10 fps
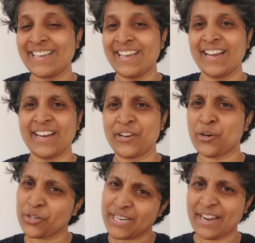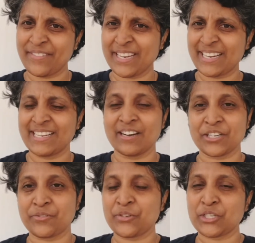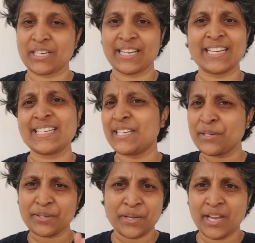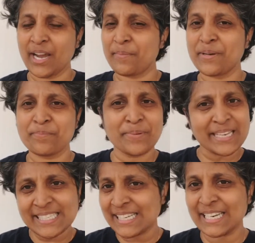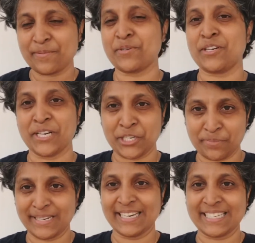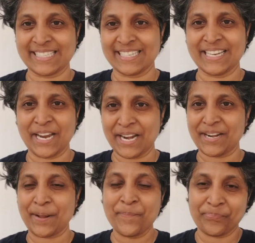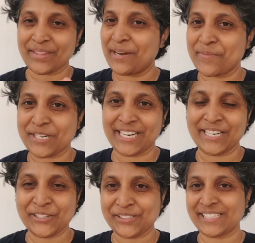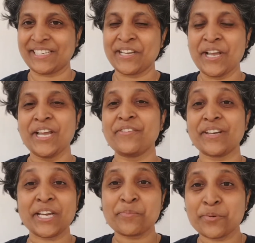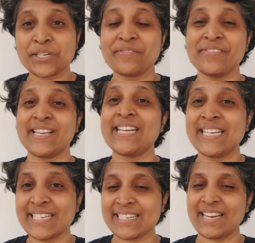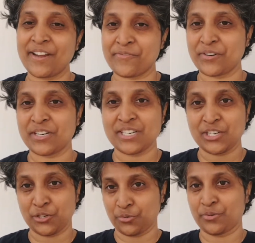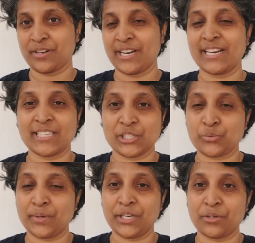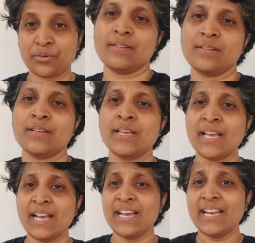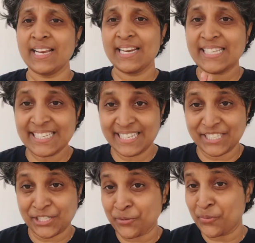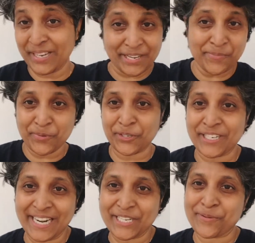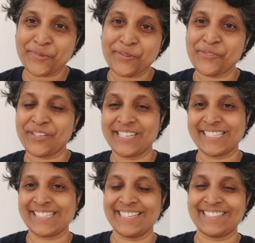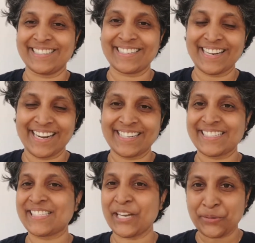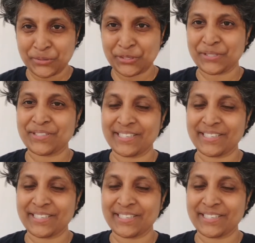and not having any artificial lighting. I mean, basically I'm trying to be lazy, and I'm trying to see if I can put in very little effort to create this video. Laziness is a very important attribute for a designer, and it sounds